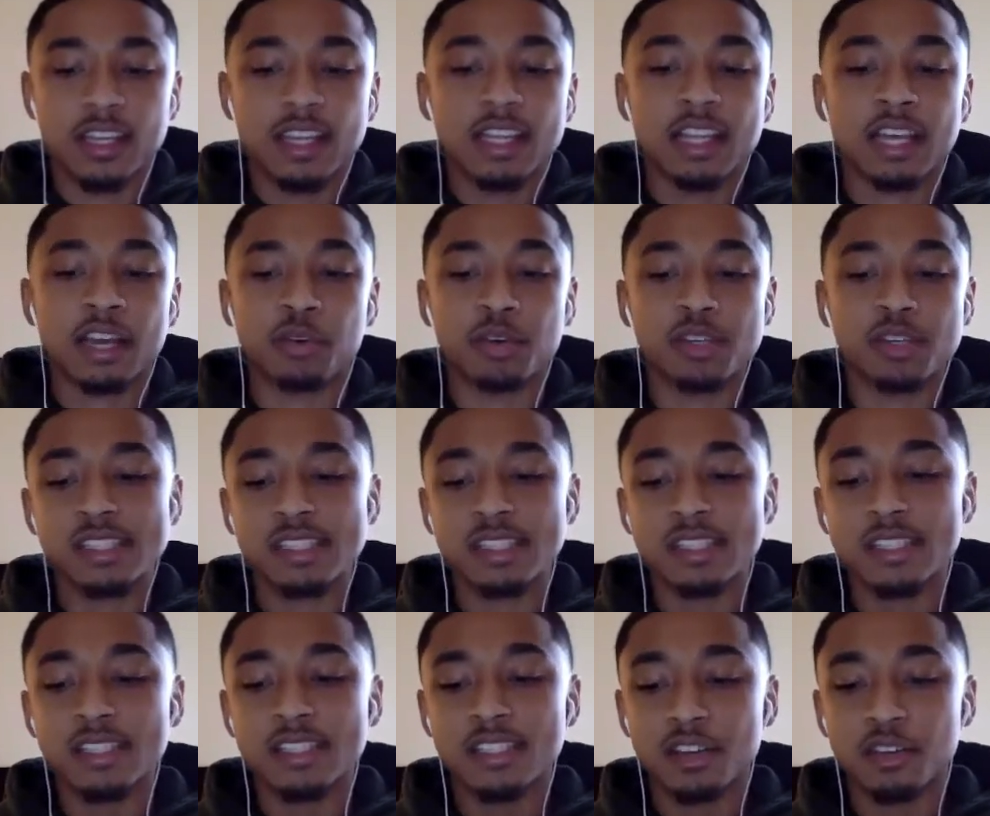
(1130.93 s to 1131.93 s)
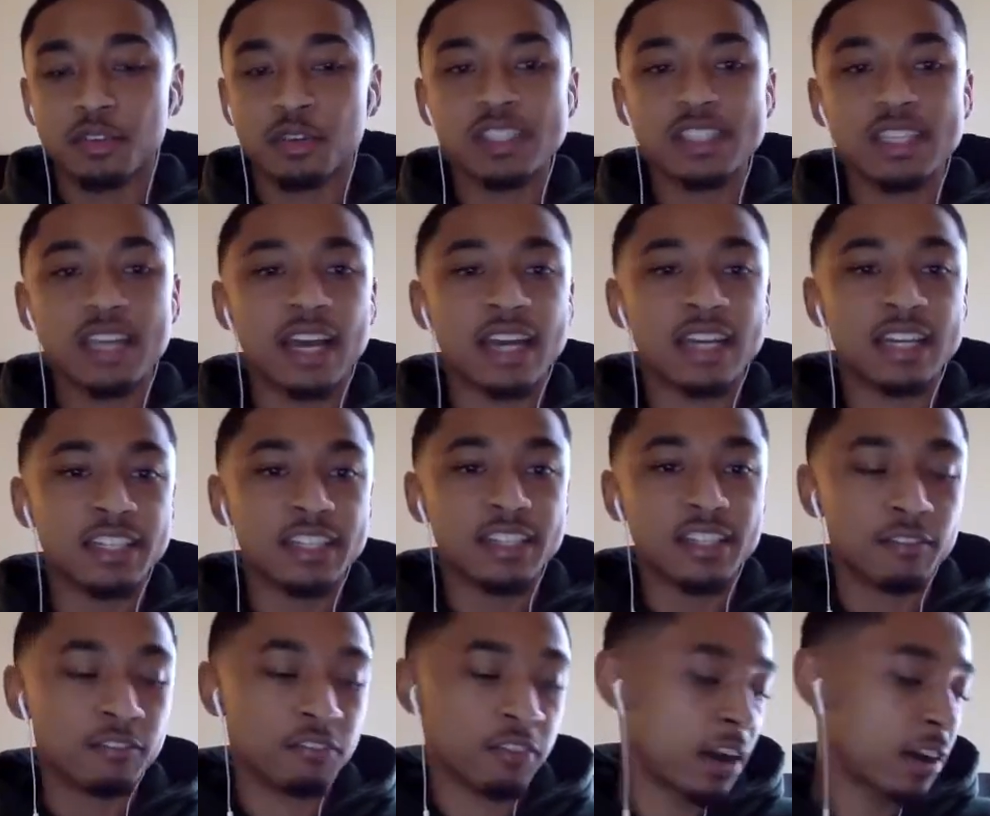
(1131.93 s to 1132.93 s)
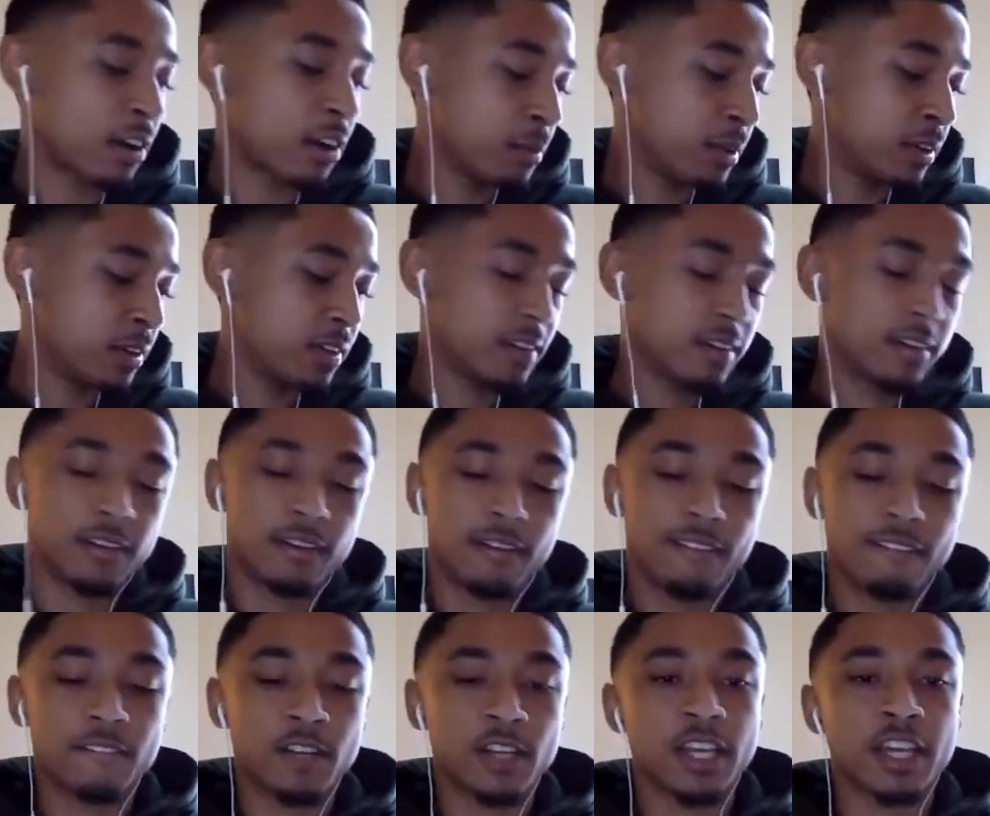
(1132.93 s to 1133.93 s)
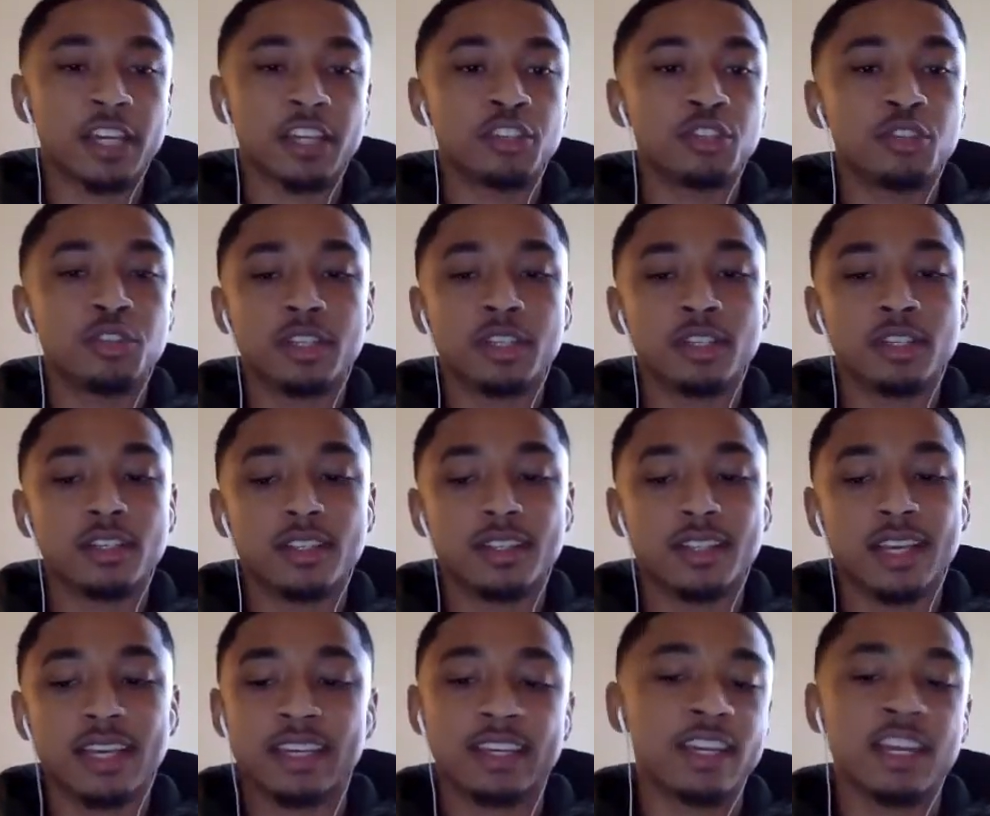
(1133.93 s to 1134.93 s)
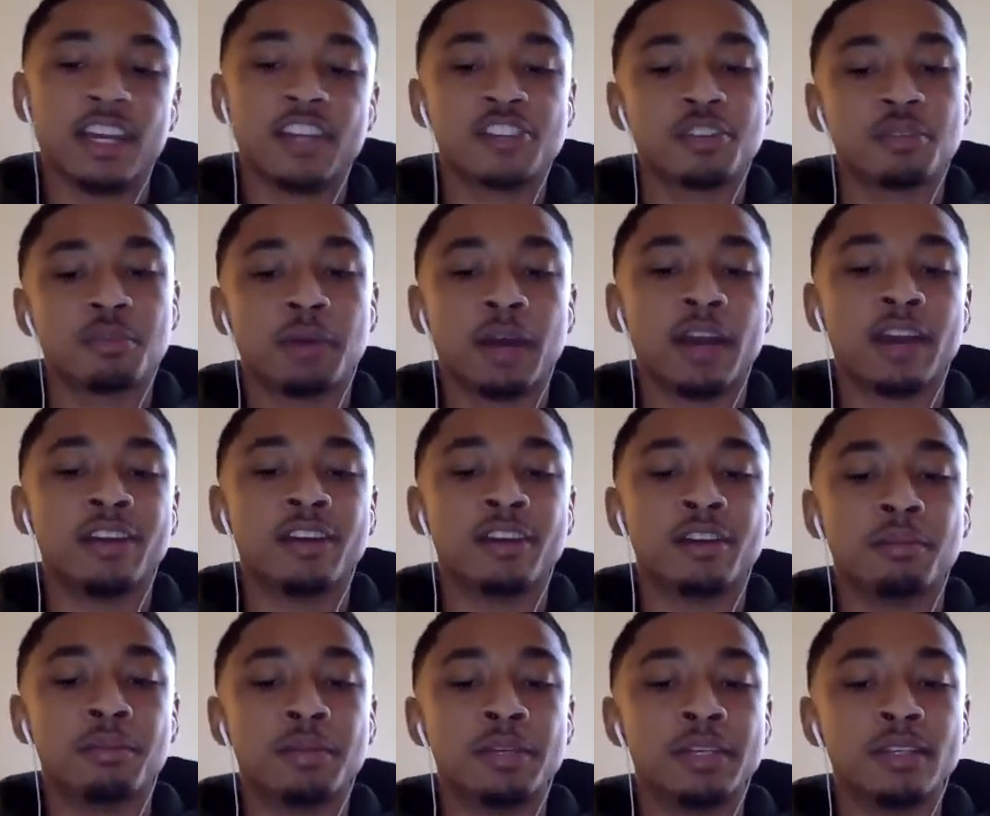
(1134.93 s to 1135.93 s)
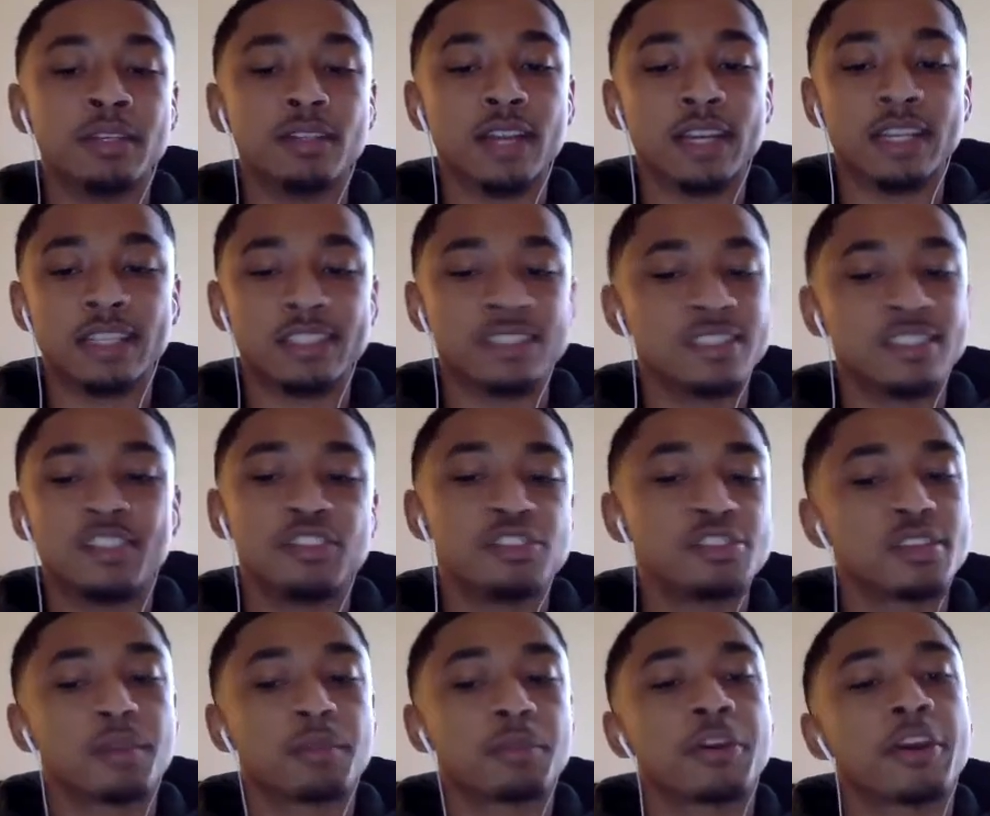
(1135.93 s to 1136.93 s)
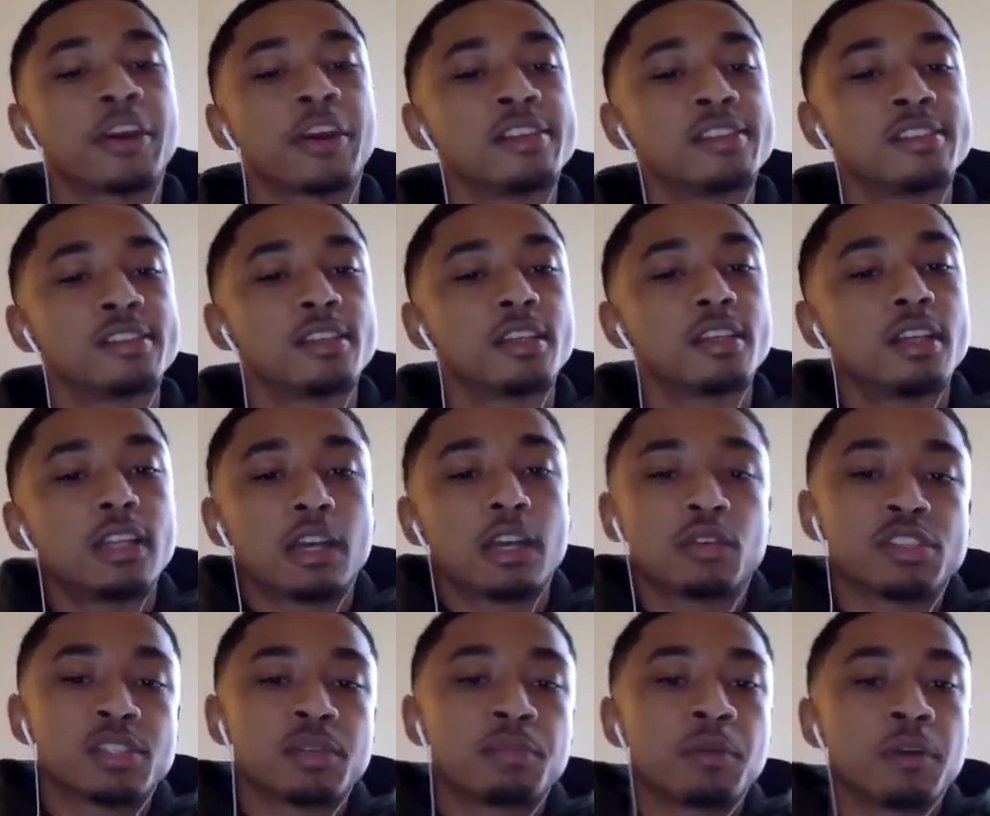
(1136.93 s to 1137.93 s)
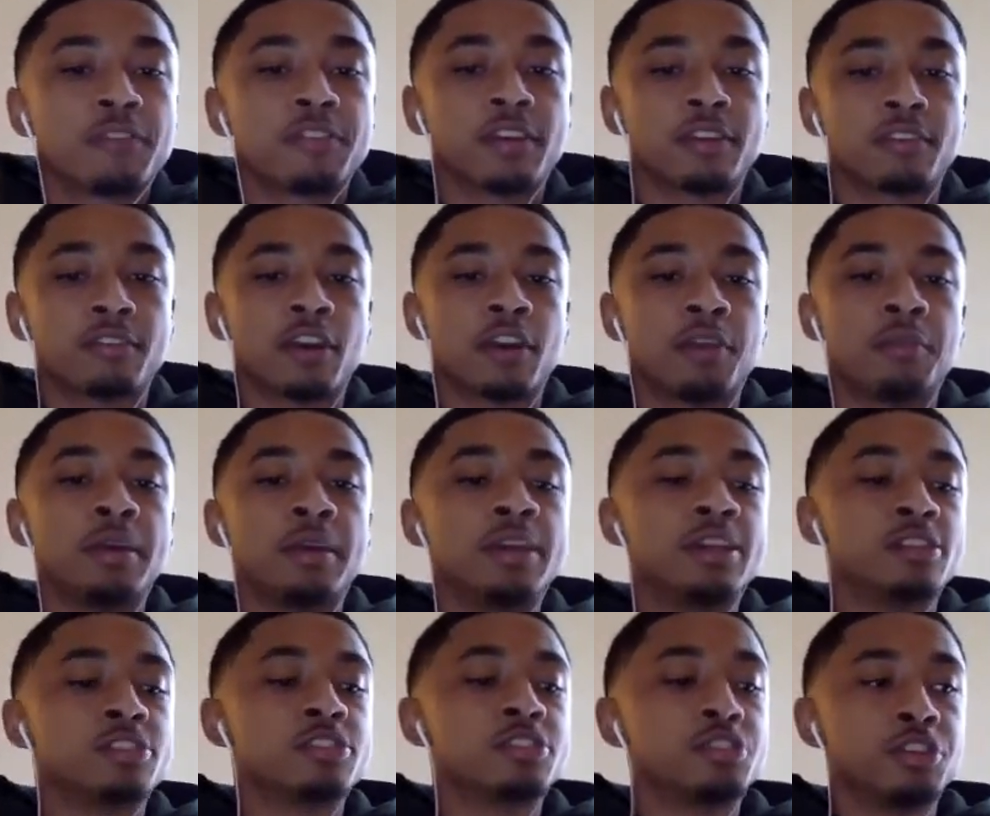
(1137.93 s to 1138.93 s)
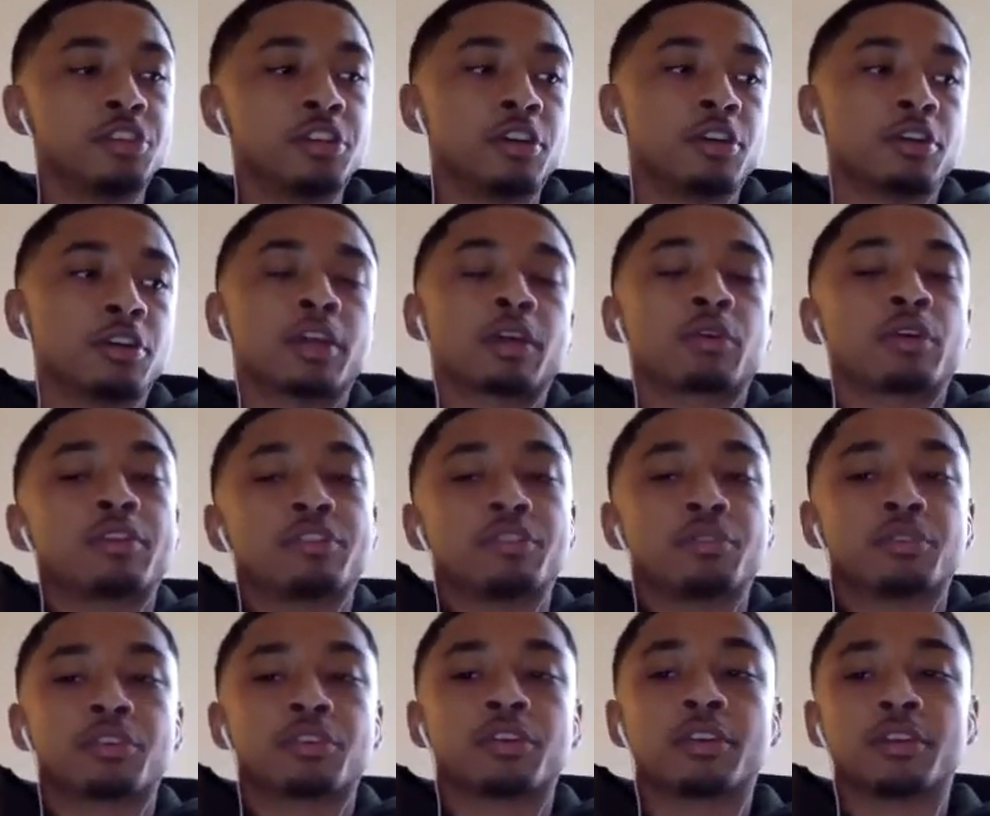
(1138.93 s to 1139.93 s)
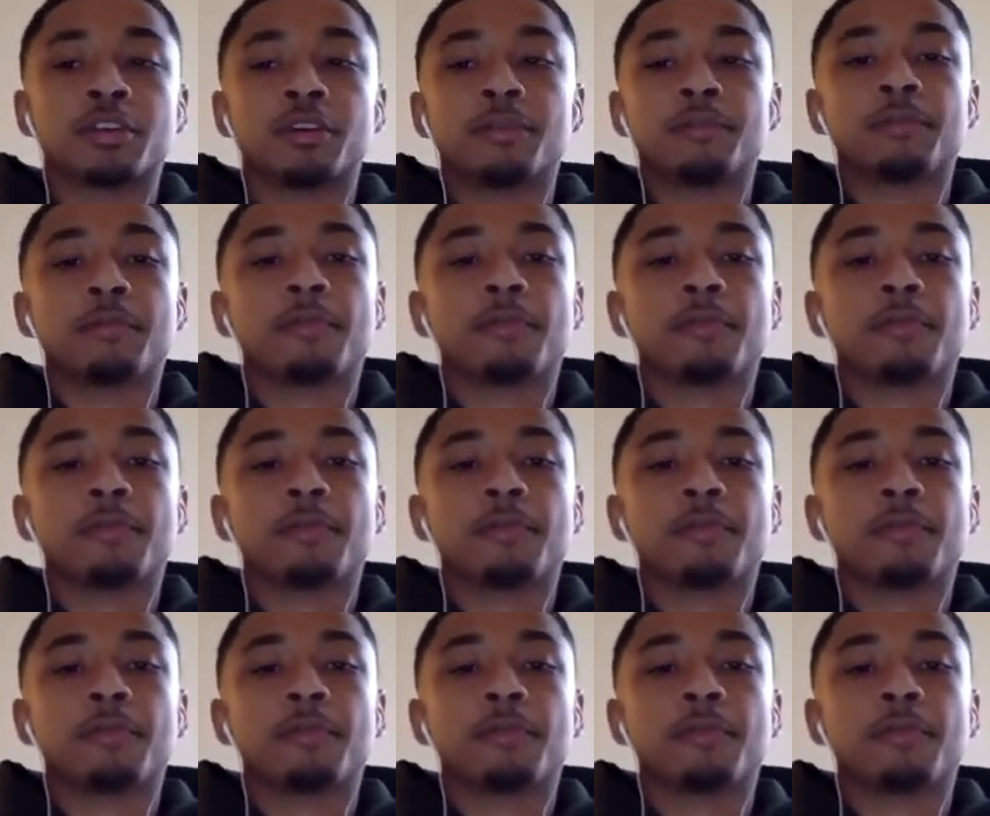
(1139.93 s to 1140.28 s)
Like what's the ideal environment for like you to like get out your body on a beat? Like just to do something crazy. Like what's the perfect environment in the studio or like wherever you're recording at?